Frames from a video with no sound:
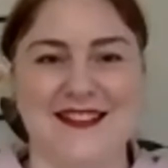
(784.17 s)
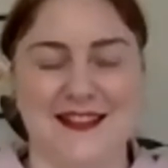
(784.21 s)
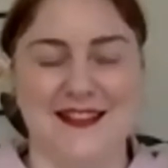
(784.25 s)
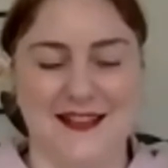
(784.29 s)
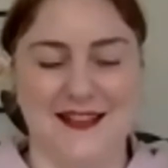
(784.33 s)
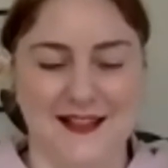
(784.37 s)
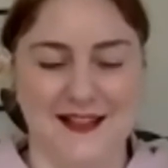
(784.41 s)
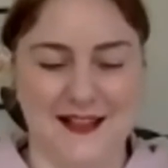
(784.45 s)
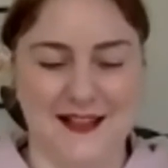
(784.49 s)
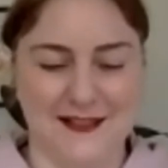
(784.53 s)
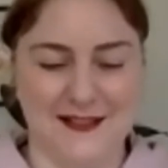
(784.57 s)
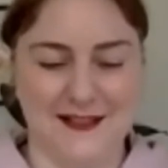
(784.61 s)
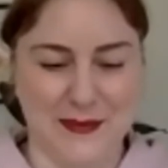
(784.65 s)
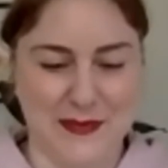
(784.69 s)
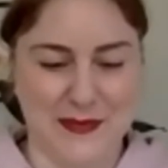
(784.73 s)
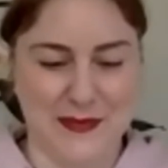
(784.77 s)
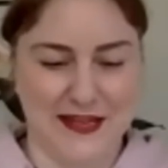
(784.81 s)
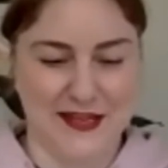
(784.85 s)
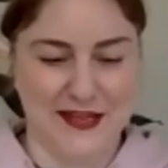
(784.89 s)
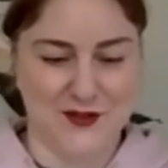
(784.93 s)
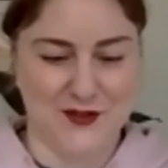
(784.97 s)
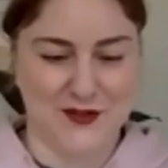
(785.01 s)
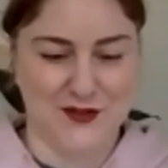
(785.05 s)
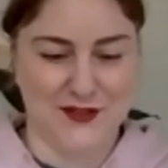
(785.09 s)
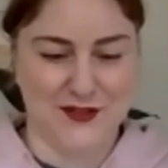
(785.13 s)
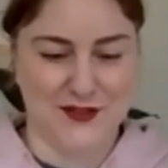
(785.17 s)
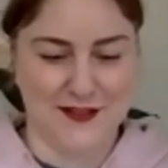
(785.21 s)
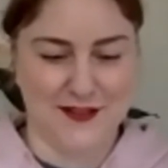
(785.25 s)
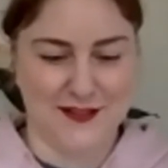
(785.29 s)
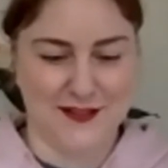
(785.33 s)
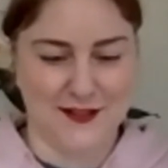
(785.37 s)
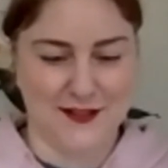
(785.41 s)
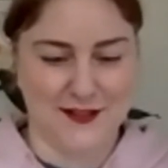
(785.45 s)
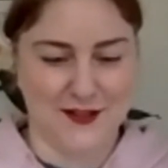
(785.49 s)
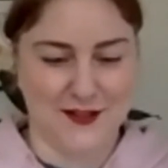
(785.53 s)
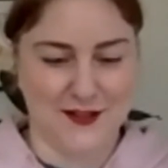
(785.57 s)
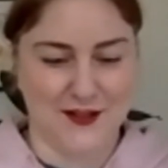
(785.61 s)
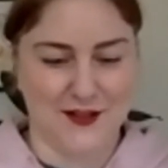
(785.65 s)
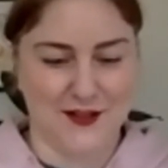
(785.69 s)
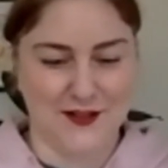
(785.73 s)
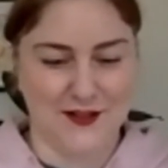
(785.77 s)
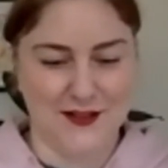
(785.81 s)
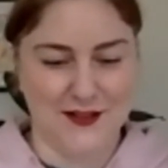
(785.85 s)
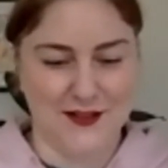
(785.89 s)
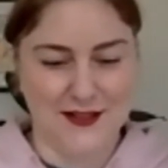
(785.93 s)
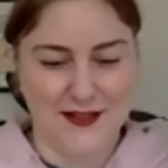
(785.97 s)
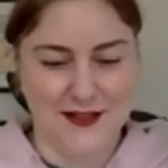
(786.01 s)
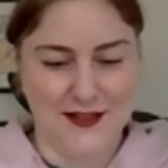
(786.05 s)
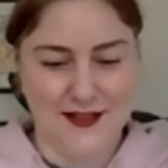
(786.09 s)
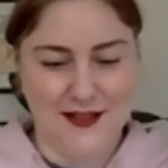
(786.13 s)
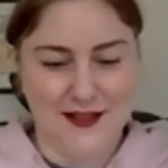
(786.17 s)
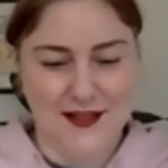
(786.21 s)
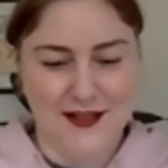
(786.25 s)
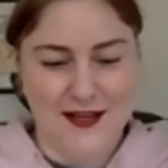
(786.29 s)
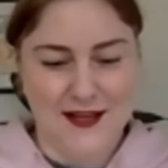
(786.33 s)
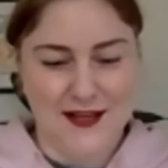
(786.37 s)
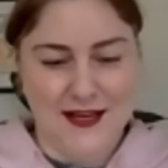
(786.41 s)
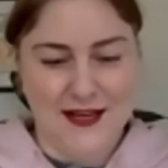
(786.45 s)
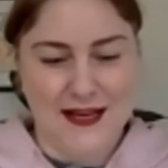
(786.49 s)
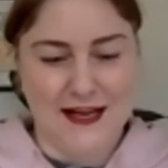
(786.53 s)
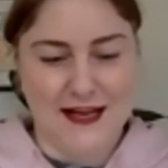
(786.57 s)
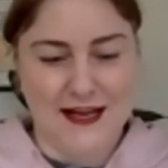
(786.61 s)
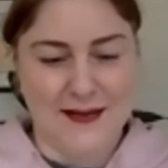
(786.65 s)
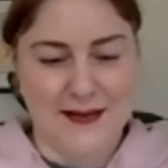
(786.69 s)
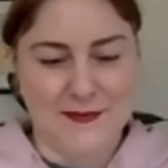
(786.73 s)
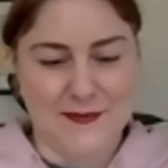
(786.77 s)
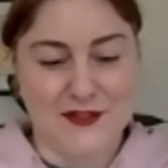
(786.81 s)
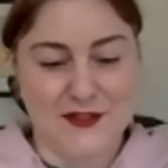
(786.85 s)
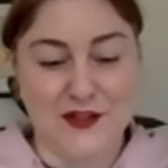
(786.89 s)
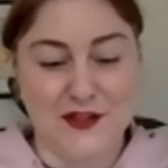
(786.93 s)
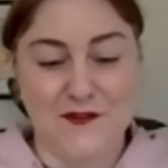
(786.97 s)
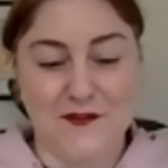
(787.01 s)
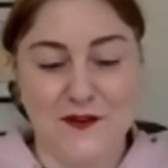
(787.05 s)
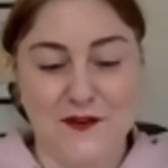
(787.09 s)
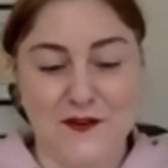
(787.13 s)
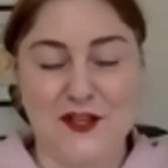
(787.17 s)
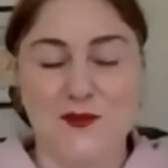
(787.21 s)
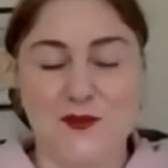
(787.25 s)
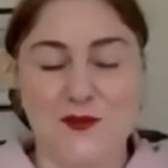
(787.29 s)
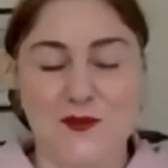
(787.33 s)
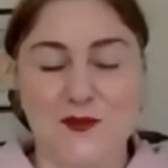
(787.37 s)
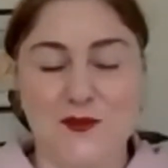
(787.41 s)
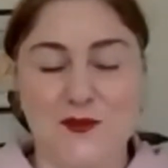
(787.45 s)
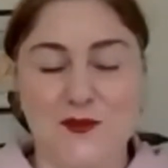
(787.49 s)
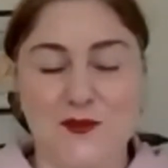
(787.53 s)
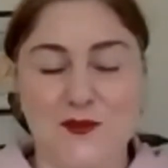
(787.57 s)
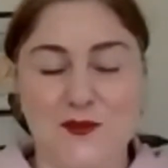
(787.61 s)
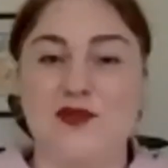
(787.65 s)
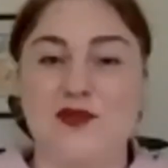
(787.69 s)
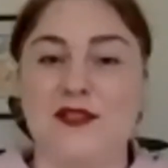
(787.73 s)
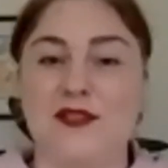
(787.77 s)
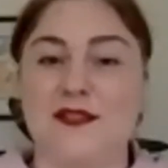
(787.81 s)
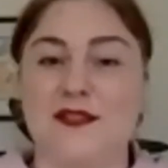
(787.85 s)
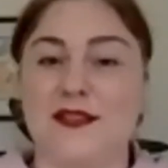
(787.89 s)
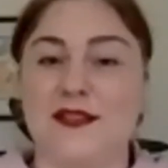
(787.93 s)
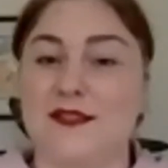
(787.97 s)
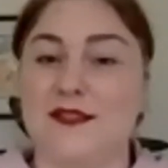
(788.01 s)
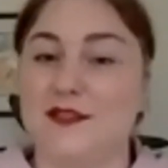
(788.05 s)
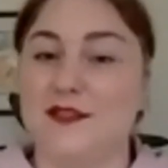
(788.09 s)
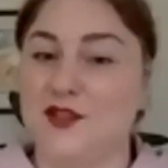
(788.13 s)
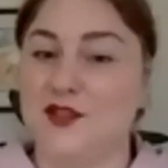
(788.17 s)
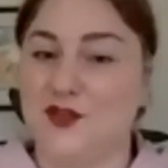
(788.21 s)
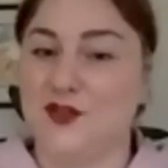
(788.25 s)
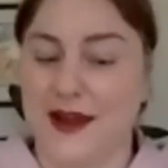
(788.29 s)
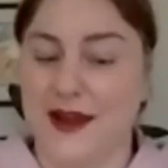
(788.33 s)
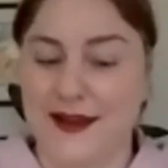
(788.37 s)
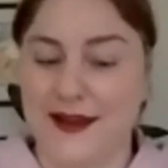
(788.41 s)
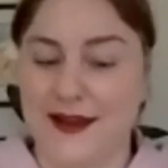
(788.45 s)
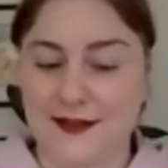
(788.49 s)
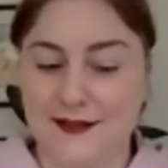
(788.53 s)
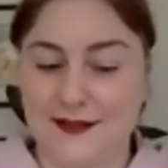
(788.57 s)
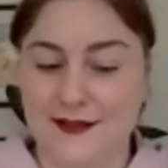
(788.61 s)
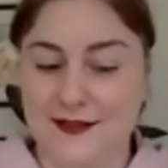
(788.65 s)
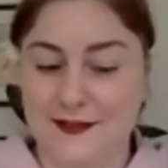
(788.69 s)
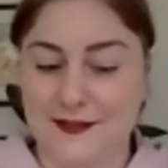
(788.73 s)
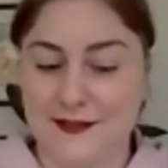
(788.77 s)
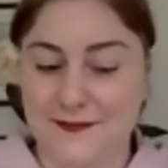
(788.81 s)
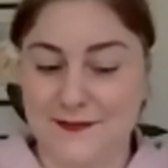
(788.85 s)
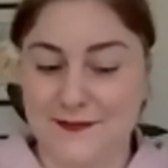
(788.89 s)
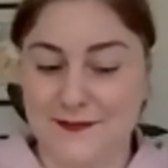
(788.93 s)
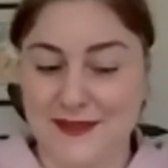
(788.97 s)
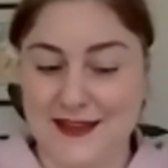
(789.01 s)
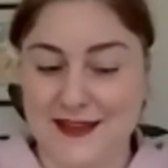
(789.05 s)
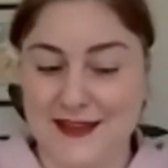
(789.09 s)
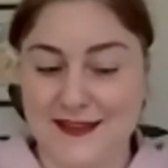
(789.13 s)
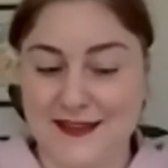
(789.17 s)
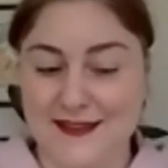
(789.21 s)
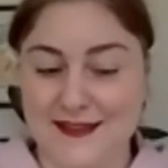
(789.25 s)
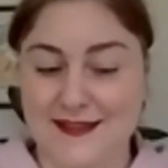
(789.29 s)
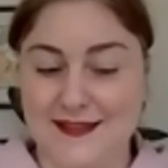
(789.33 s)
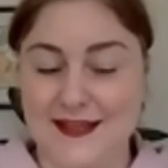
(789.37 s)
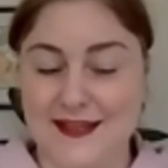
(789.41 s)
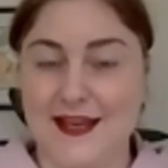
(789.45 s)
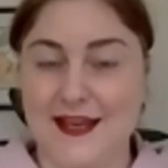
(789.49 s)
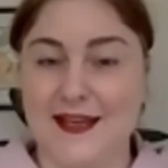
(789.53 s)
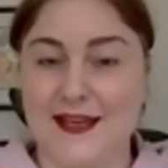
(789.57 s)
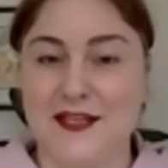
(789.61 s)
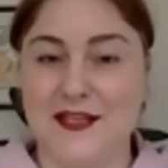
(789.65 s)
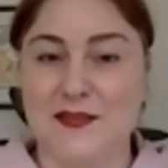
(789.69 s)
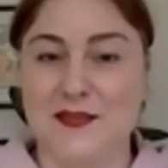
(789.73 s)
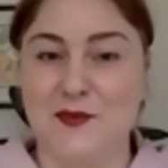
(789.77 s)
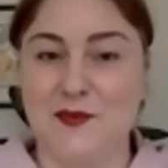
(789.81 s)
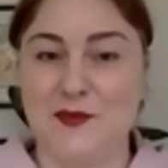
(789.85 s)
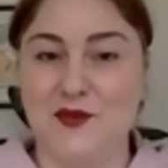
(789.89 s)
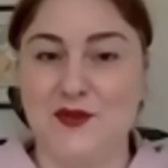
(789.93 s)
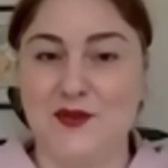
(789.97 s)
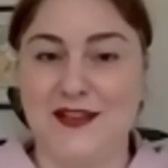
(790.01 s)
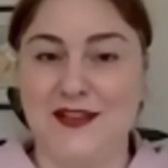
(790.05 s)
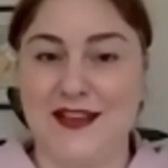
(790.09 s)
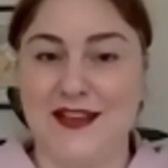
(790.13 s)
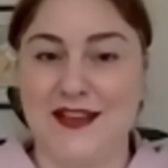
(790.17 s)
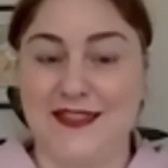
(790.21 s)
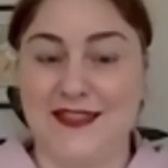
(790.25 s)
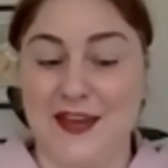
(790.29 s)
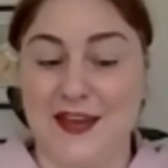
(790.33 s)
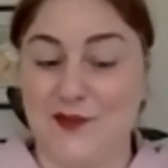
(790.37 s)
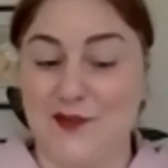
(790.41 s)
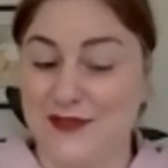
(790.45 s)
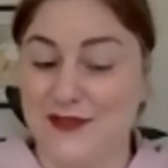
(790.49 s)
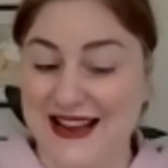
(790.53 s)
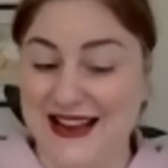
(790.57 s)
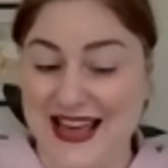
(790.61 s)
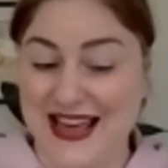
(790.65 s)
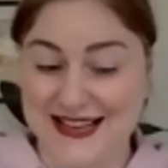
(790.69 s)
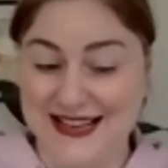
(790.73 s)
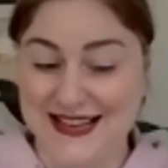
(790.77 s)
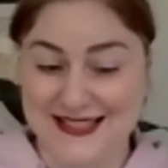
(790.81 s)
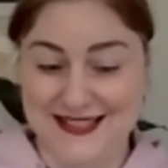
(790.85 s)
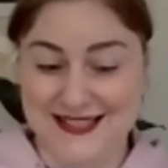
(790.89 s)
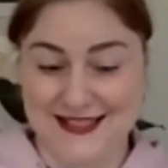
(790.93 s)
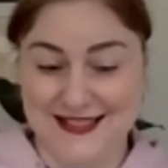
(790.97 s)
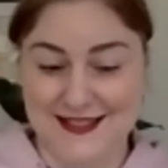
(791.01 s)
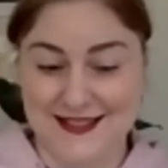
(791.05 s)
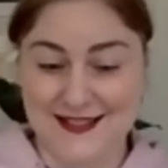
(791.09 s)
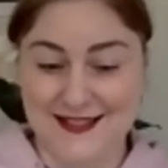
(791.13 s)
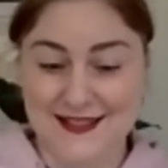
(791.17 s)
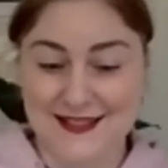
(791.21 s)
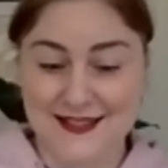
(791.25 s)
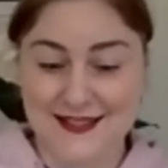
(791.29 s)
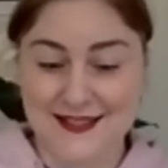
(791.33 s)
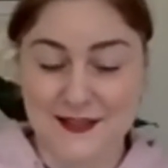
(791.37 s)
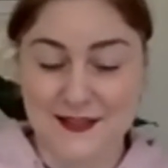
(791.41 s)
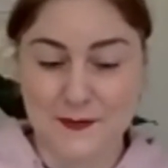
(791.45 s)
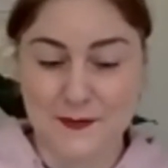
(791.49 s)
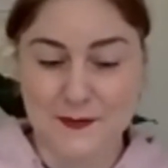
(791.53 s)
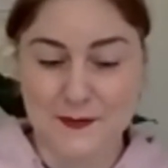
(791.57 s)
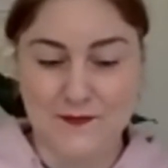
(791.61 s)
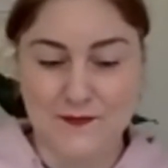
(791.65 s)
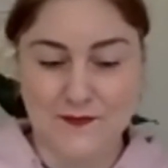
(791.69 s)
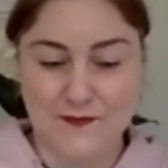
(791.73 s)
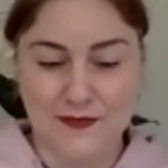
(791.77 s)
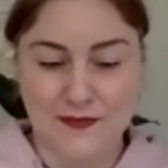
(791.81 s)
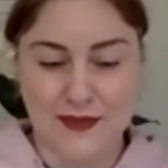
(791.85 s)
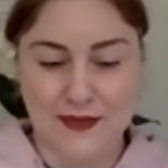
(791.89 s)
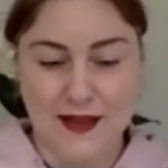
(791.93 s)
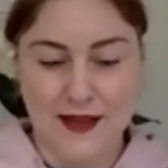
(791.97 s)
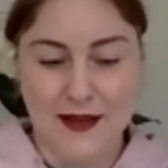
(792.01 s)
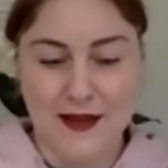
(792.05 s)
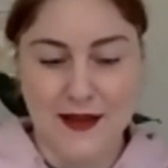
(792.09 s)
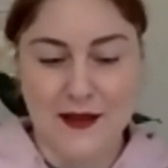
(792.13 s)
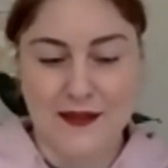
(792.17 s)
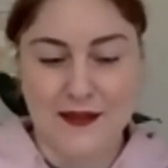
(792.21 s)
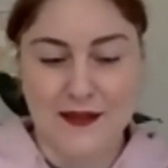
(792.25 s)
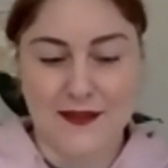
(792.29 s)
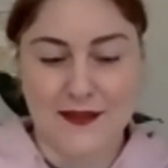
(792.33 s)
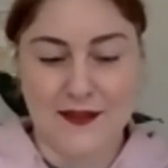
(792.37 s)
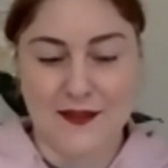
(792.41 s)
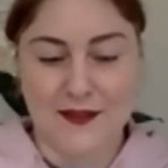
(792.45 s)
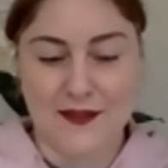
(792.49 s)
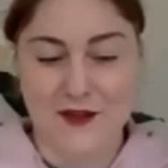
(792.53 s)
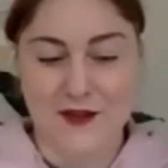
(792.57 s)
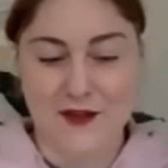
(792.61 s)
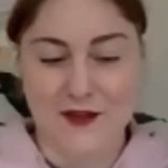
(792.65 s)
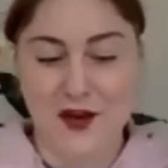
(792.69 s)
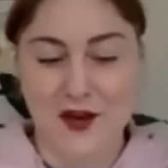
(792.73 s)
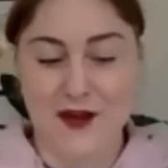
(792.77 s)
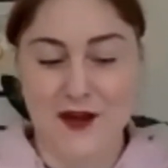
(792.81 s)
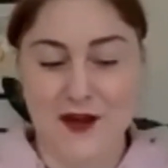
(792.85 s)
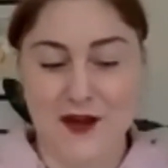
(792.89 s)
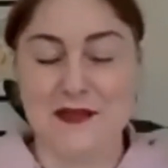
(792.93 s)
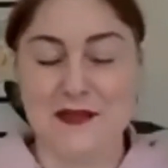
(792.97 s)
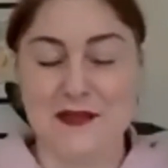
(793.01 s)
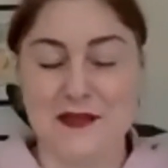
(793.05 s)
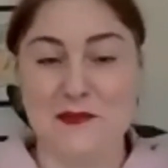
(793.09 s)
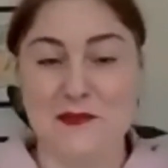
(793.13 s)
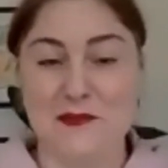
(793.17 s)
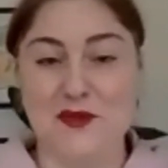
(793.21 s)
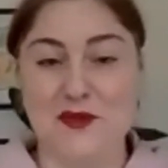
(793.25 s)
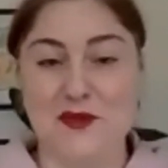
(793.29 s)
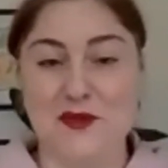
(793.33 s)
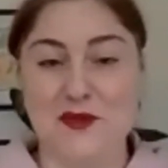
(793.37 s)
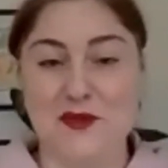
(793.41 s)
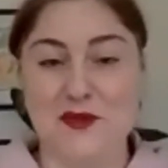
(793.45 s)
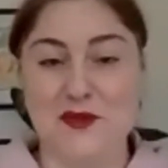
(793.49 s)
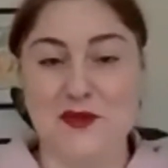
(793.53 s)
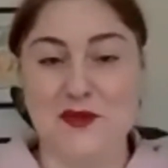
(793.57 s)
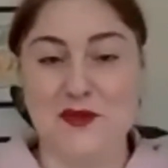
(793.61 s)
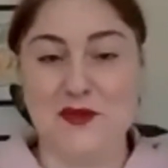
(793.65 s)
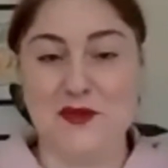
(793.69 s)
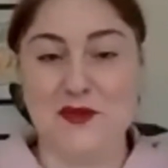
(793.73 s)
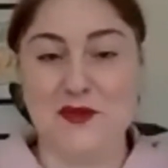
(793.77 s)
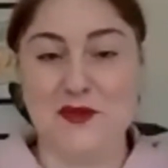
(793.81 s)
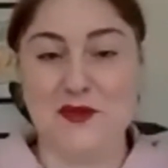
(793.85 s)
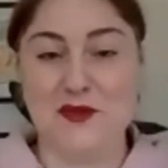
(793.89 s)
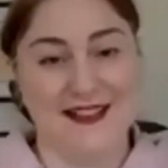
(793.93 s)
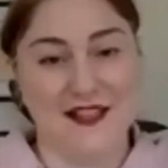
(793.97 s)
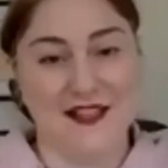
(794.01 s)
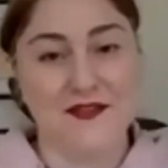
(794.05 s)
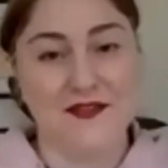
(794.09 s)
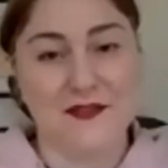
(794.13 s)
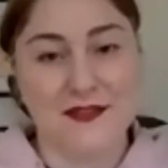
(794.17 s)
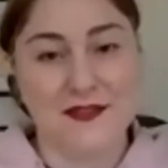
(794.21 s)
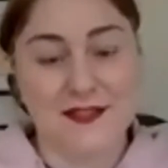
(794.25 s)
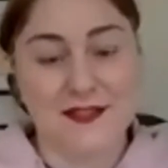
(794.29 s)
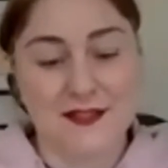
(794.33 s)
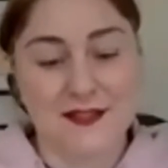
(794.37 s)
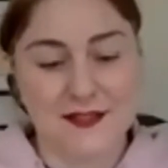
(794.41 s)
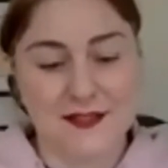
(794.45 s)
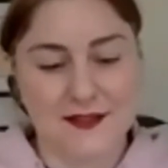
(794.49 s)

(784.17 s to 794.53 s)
because I'd be interested to know. So the first one is music that distracts. The second is music that relaxes. The third is music that lifts.